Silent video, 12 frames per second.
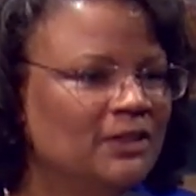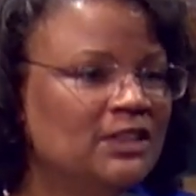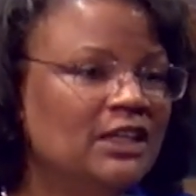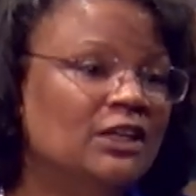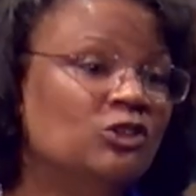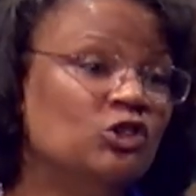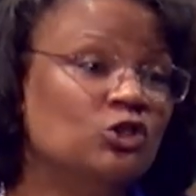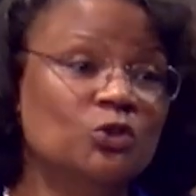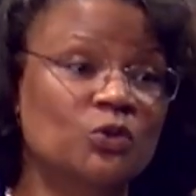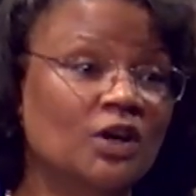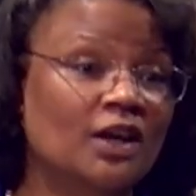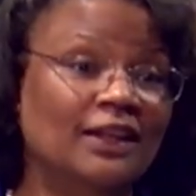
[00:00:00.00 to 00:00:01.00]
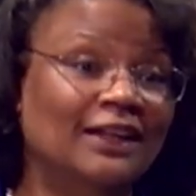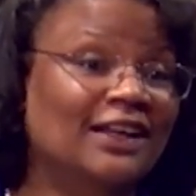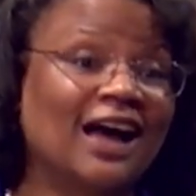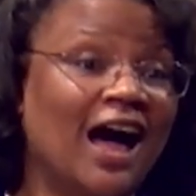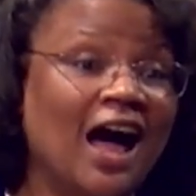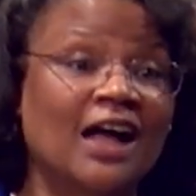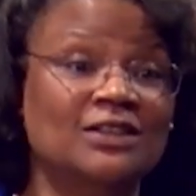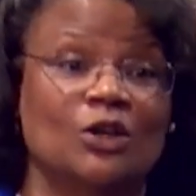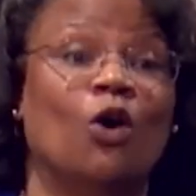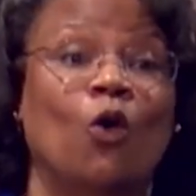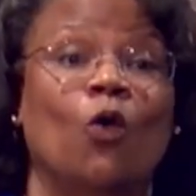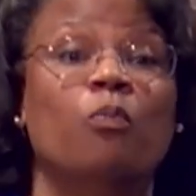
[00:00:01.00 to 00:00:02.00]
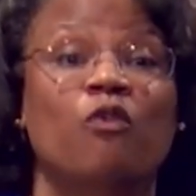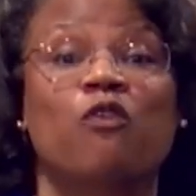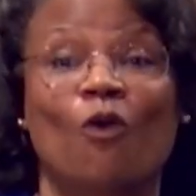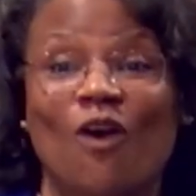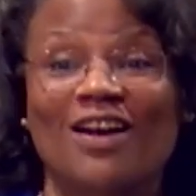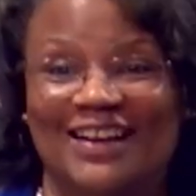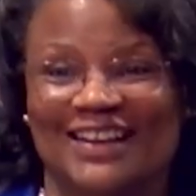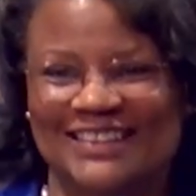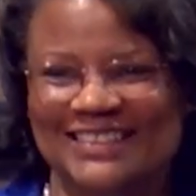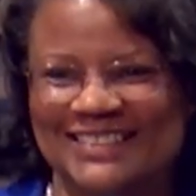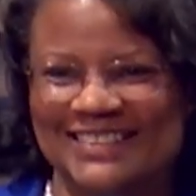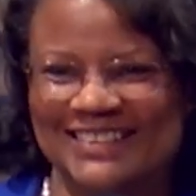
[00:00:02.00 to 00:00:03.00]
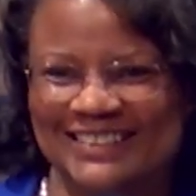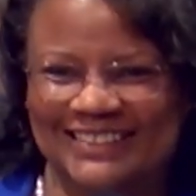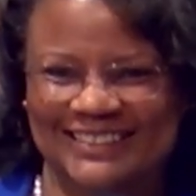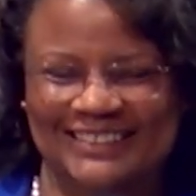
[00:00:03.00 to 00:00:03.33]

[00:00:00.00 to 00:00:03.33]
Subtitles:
to ensure that God's hope for us